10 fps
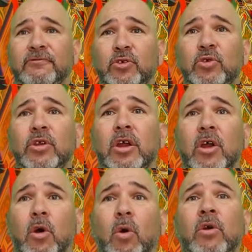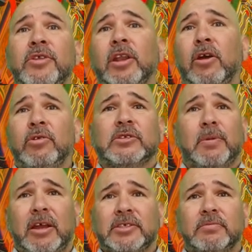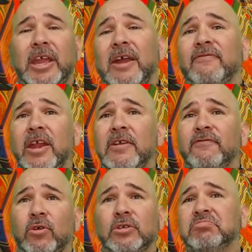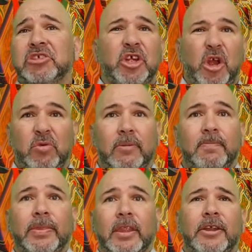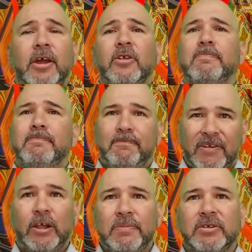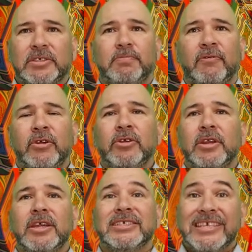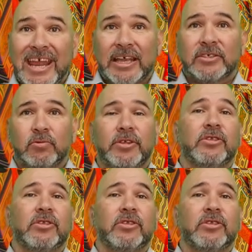for food or the Lotus Blossom Cafe for to-go. Another very busy pavilion is next